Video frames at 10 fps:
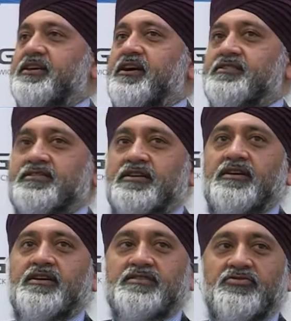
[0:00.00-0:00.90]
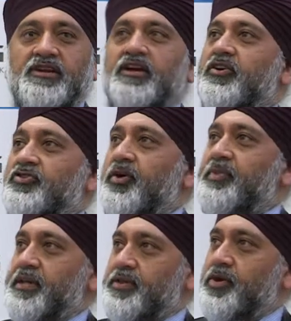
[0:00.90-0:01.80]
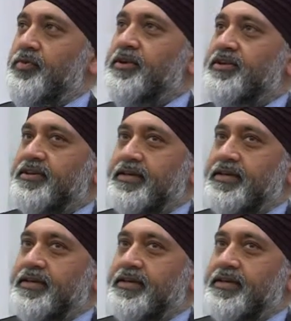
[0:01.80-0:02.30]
cars is a really hot topic at the moment.